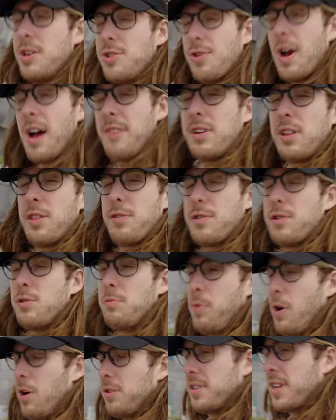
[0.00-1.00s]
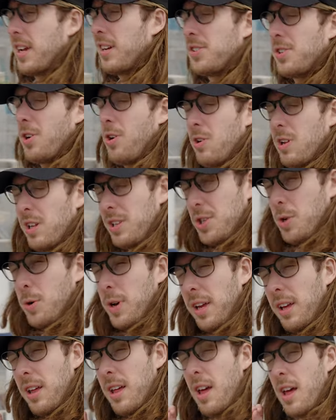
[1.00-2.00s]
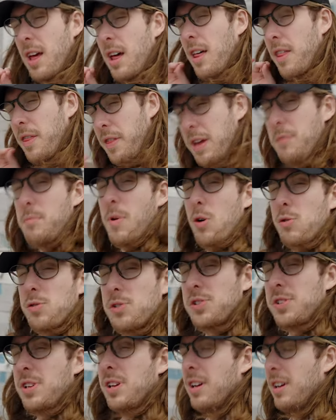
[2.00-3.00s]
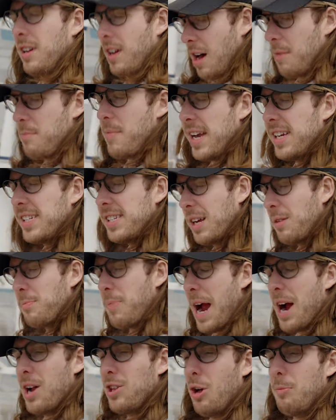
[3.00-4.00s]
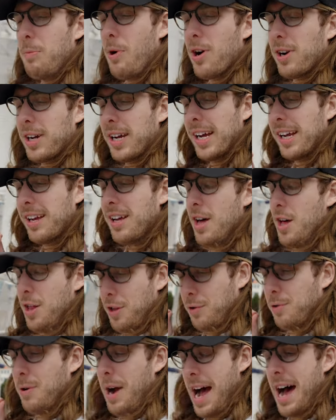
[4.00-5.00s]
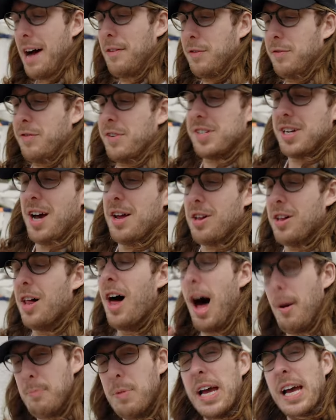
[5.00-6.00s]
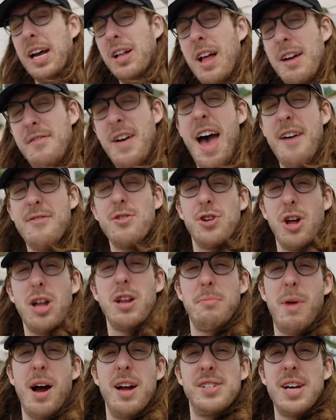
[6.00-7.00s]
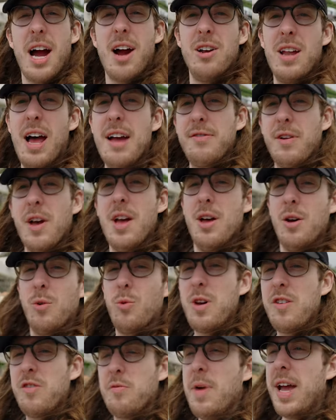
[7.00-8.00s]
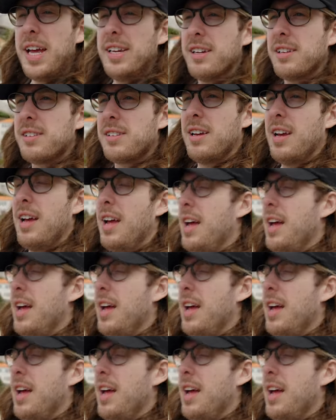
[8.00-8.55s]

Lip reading: driving through Ponta del Sol and doing the most amazing parallel parking through half of a tunnel up a hill I've ever done in my entire life, we've made it.